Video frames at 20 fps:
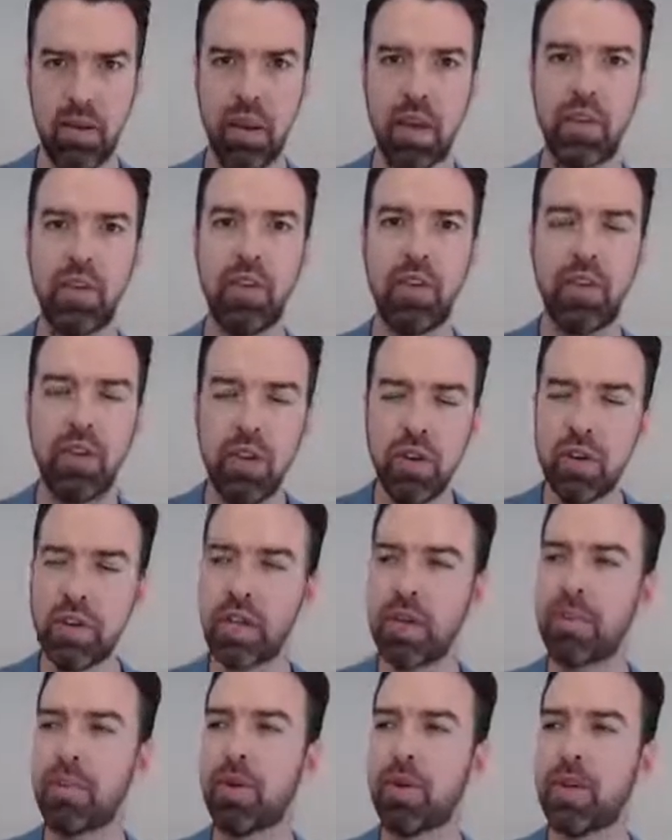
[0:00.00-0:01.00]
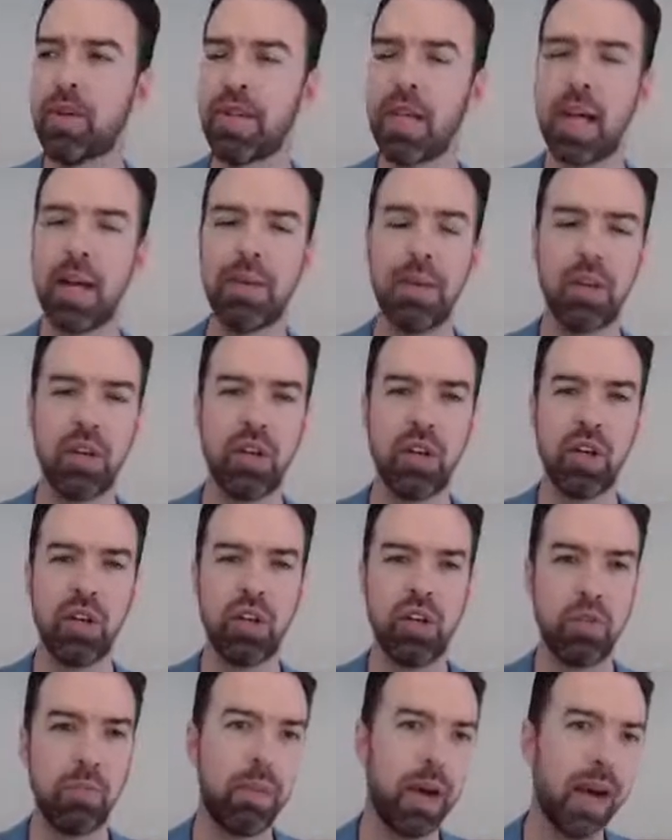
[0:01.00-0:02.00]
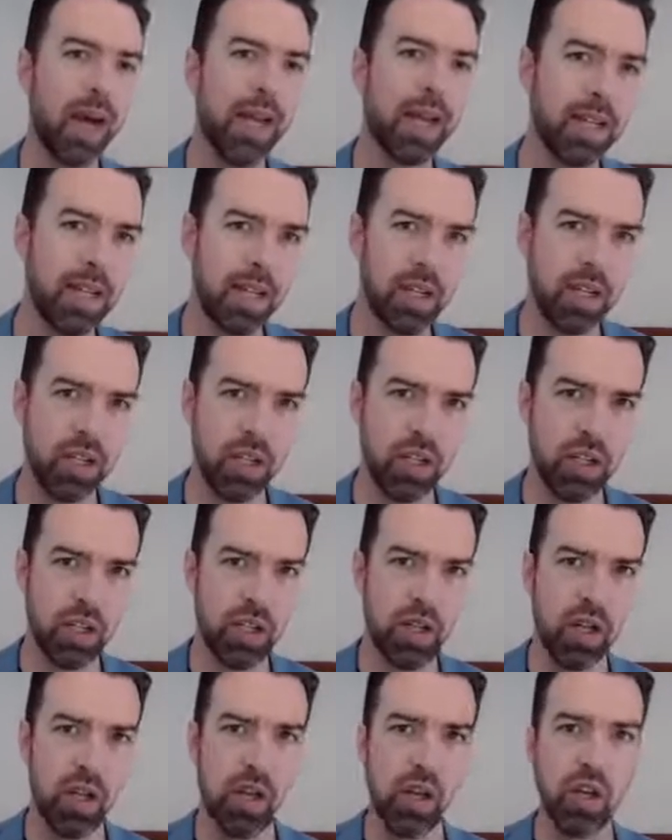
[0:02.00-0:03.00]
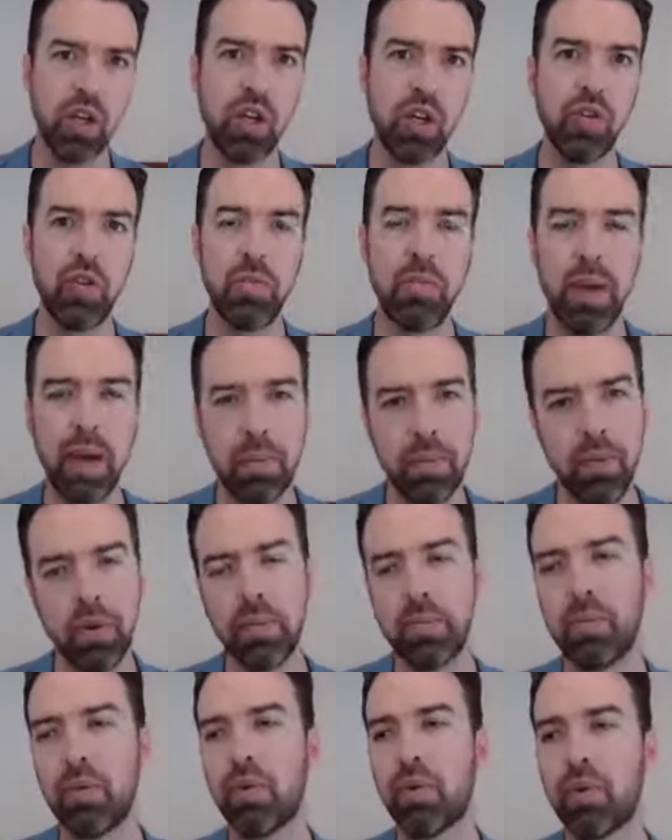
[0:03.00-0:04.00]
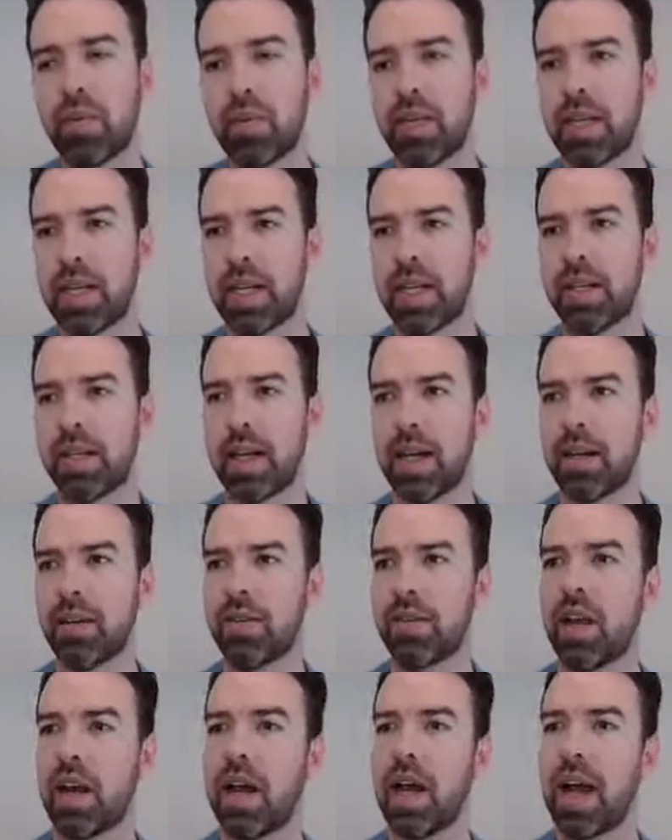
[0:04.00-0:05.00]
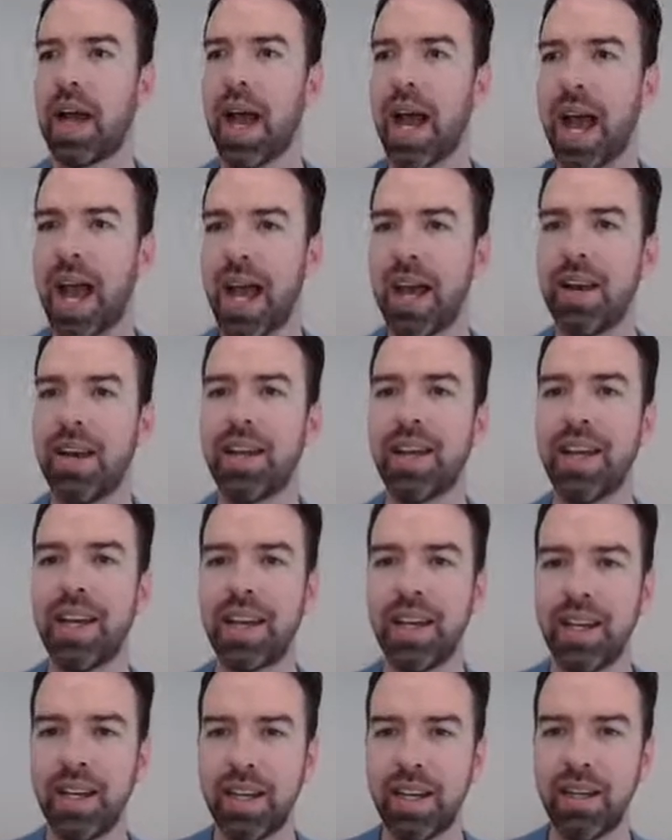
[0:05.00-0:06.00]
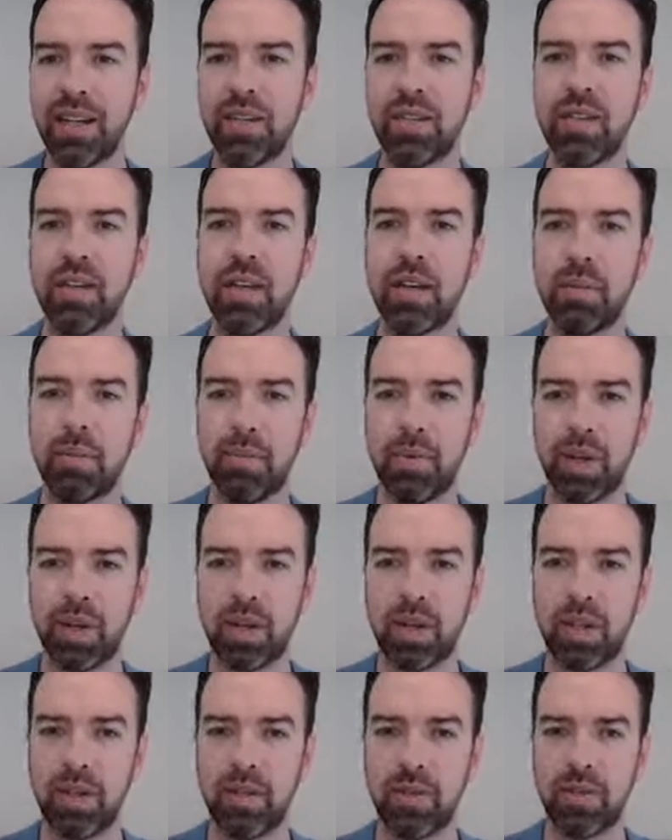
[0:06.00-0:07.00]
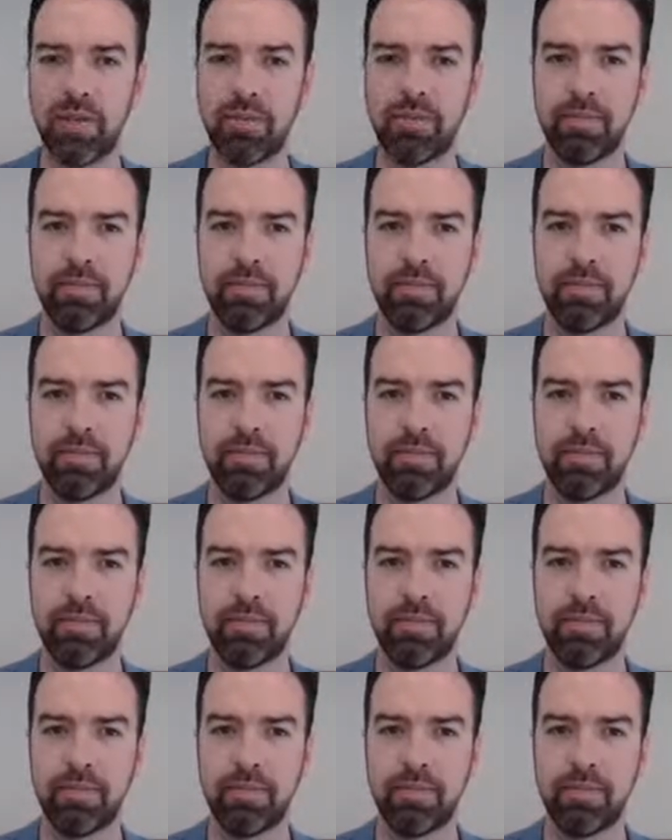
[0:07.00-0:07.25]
If you use somebody's name, it shows you pay attention, you remember important details, and it is impressive.